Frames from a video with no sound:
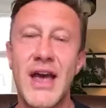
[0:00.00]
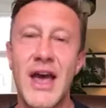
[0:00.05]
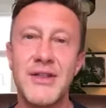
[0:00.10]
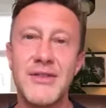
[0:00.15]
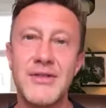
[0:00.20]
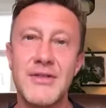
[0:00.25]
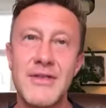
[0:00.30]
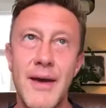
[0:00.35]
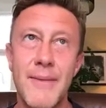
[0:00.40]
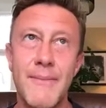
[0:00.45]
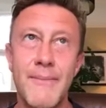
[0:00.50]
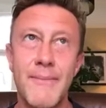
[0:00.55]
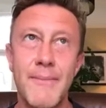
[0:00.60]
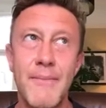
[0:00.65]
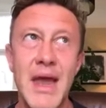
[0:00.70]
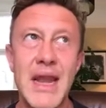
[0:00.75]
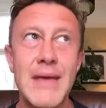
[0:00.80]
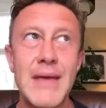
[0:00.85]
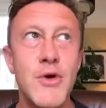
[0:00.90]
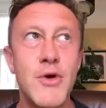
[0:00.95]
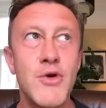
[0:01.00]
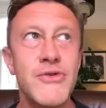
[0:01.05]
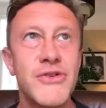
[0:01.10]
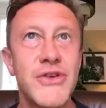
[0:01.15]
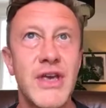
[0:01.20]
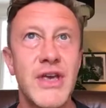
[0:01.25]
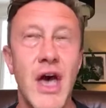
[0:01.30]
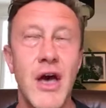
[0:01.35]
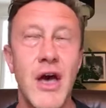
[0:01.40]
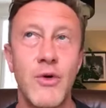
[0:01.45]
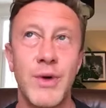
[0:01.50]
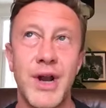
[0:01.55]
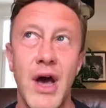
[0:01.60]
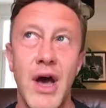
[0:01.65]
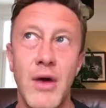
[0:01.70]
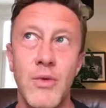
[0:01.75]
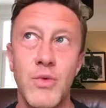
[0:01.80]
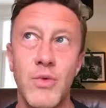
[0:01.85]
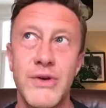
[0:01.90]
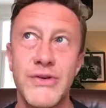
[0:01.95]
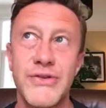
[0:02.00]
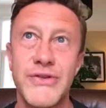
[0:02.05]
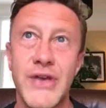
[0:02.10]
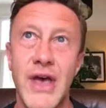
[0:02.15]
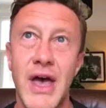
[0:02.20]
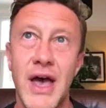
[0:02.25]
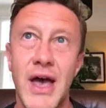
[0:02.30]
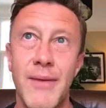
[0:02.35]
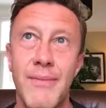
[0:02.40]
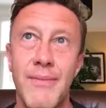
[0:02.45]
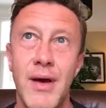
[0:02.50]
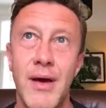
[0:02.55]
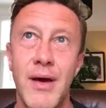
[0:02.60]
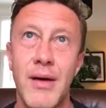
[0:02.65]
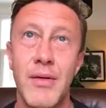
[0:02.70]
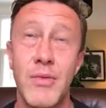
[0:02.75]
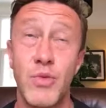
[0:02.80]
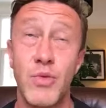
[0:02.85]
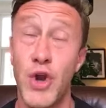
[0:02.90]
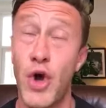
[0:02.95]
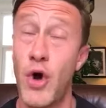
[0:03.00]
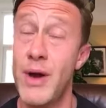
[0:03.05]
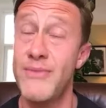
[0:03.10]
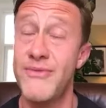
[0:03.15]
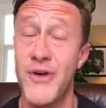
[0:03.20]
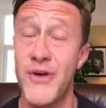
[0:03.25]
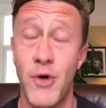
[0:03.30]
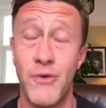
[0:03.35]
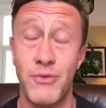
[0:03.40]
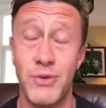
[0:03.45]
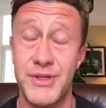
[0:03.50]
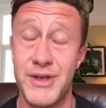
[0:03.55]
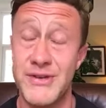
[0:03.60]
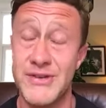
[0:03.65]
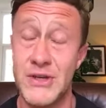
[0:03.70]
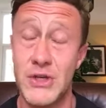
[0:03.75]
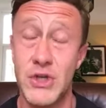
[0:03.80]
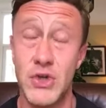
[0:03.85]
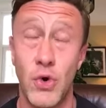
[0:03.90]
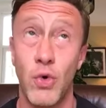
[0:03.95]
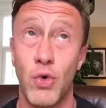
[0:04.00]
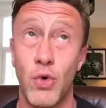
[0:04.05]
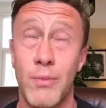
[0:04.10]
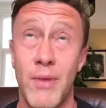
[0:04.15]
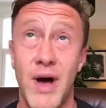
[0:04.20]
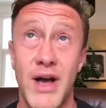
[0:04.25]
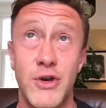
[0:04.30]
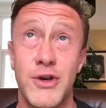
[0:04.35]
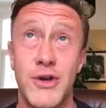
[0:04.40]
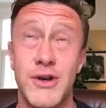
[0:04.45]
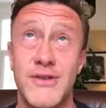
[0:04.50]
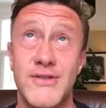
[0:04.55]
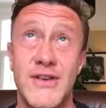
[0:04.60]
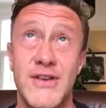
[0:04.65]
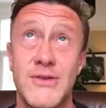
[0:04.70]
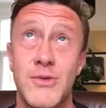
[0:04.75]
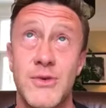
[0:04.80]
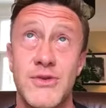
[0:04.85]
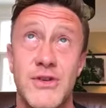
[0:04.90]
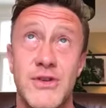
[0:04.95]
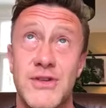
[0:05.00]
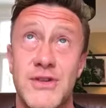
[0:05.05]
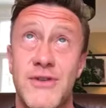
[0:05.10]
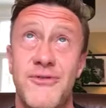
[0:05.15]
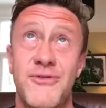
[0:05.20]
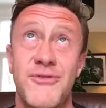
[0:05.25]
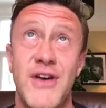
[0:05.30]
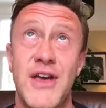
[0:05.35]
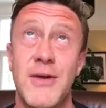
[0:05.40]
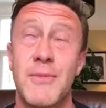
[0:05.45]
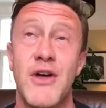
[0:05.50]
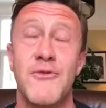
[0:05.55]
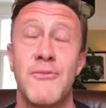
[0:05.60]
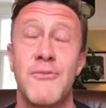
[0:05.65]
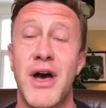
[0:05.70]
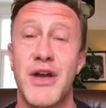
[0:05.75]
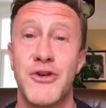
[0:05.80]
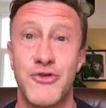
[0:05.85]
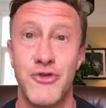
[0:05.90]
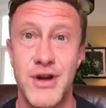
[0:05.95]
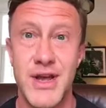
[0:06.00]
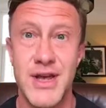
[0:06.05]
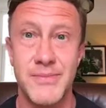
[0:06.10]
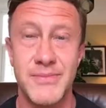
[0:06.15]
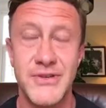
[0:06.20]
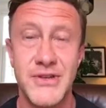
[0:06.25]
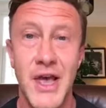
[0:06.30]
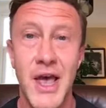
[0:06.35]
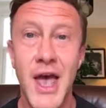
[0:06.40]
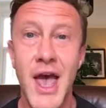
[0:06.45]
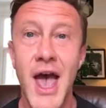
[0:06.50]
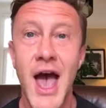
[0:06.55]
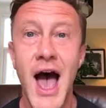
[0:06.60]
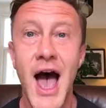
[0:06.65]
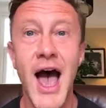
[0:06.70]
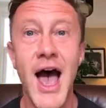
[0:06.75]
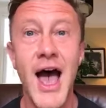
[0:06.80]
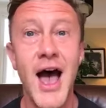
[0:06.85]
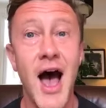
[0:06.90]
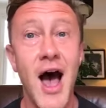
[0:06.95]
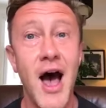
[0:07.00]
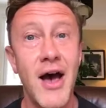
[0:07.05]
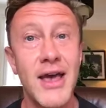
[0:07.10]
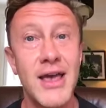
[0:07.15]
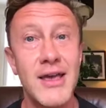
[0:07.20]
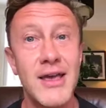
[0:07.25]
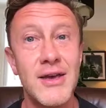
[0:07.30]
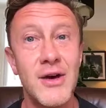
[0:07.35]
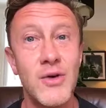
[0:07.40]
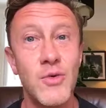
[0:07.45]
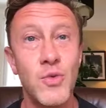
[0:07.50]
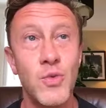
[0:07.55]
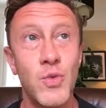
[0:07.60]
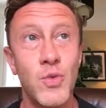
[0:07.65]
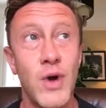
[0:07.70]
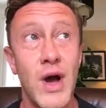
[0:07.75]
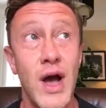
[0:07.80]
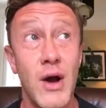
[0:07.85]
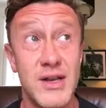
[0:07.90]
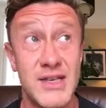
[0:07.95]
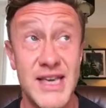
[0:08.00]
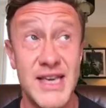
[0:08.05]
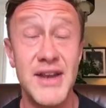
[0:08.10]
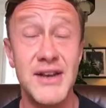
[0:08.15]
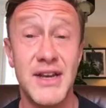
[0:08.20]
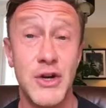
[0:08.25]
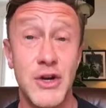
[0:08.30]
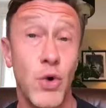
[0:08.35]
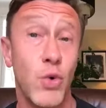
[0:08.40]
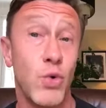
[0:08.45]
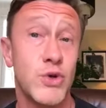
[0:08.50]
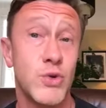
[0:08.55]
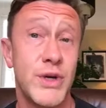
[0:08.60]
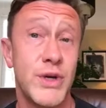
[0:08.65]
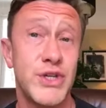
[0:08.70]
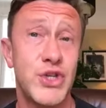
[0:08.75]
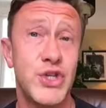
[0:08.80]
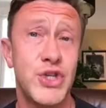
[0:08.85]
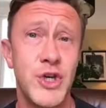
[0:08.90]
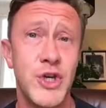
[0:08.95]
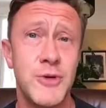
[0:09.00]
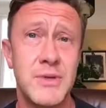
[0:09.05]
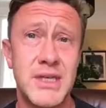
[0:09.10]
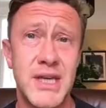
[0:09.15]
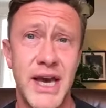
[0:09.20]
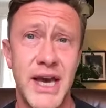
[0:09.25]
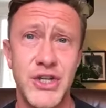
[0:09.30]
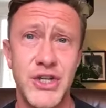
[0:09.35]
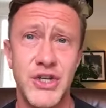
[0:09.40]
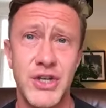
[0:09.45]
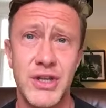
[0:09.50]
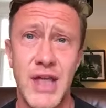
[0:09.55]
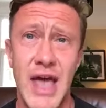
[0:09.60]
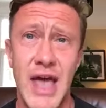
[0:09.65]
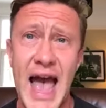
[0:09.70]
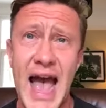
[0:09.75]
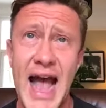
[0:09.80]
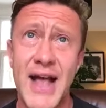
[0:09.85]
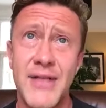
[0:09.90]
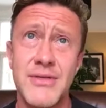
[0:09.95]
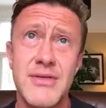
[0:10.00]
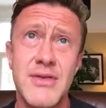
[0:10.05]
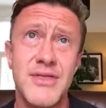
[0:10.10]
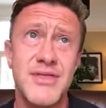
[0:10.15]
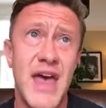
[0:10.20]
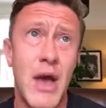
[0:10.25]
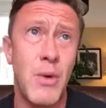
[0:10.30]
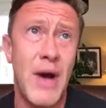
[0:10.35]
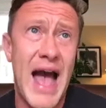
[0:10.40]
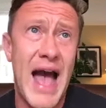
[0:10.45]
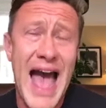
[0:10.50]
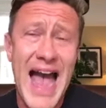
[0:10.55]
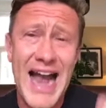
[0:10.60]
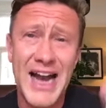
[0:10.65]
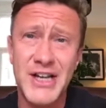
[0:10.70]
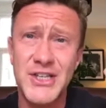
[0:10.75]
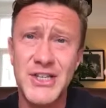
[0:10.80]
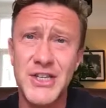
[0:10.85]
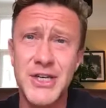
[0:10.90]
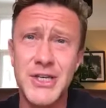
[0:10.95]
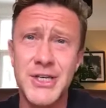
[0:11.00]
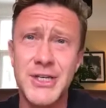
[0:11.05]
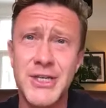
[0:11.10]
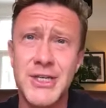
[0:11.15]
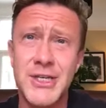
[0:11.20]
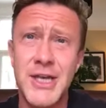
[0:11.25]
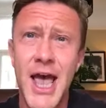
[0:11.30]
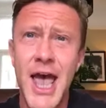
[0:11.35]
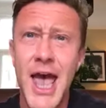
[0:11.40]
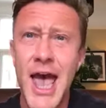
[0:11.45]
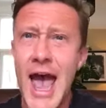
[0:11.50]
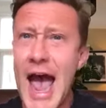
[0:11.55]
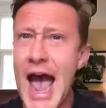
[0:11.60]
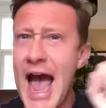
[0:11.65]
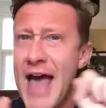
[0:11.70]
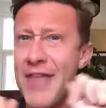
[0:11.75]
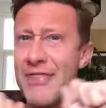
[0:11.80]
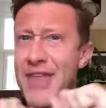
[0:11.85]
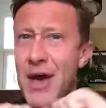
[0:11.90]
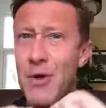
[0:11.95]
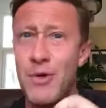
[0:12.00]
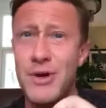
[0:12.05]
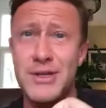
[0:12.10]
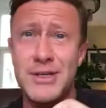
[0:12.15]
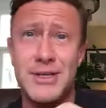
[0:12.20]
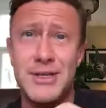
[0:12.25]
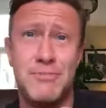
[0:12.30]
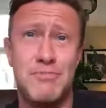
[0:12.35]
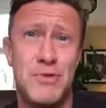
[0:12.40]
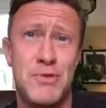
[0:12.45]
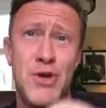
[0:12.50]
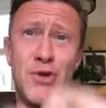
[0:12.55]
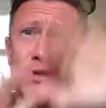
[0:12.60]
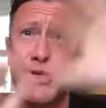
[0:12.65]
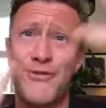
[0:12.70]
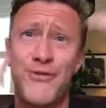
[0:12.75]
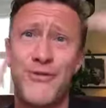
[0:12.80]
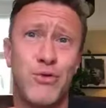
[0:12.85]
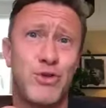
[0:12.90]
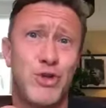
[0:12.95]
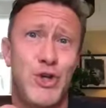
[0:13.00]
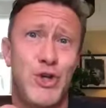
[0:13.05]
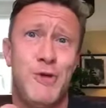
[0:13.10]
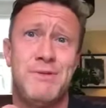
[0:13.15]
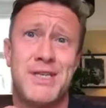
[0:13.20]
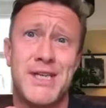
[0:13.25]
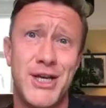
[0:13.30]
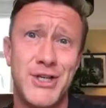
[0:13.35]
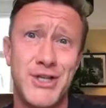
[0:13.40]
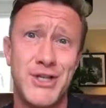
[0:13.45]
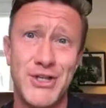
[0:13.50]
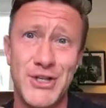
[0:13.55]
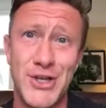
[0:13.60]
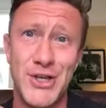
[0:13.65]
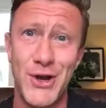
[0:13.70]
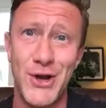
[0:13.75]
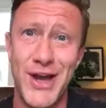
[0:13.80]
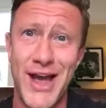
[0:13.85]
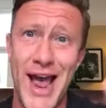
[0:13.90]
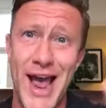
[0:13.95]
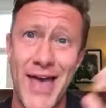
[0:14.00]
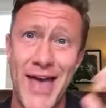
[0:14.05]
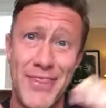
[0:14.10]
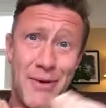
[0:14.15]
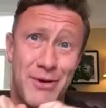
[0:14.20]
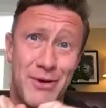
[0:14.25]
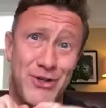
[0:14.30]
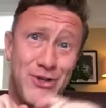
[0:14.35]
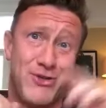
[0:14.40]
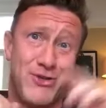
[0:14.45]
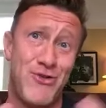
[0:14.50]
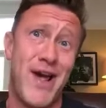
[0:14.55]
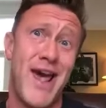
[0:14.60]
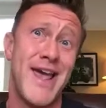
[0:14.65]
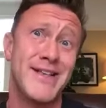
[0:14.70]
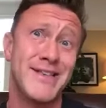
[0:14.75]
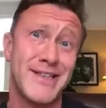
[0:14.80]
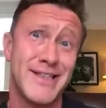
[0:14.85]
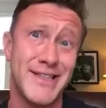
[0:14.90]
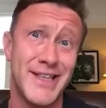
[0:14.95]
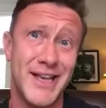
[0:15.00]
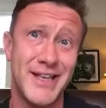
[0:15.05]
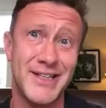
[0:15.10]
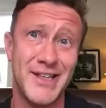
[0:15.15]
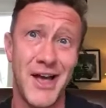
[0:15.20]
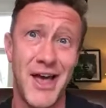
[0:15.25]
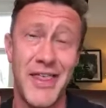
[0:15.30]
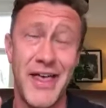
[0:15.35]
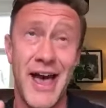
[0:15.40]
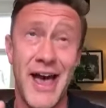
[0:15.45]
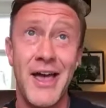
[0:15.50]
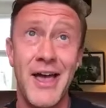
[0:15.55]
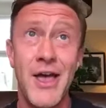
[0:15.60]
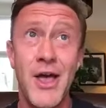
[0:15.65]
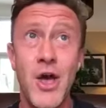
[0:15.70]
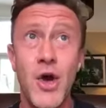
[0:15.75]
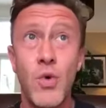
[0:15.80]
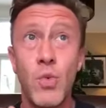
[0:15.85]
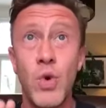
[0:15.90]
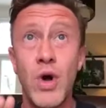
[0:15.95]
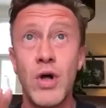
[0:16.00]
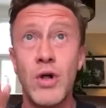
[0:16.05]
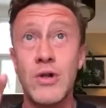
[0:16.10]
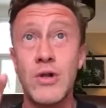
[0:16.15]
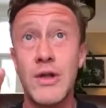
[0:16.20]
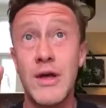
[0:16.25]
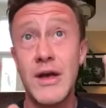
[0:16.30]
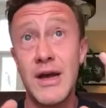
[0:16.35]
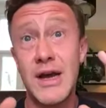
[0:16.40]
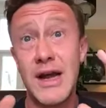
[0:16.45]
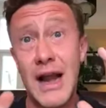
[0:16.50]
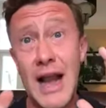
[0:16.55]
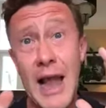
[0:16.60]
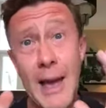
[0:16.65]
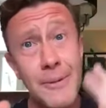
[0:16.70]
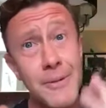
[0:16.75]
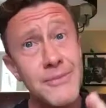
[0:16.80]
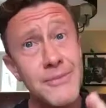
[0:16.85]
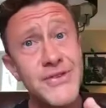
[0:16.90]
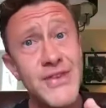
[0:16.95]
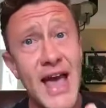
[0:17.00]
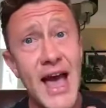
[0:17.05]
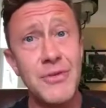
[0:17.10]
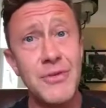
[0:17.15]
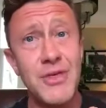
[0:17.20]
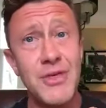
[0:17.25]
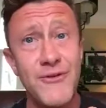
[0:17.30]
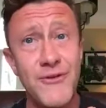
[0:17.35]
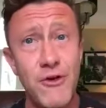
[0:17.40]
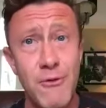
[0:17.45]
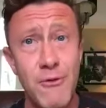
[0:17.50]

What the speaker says: And many moons ago, when I was not involved with this at all, my goodness, this was just a figment of my dreams. I attended Aldwych Tube Station, and there were actors, and there was beautiful tube stations to look at, and there were trains and things like that. Well, Clapham South, if you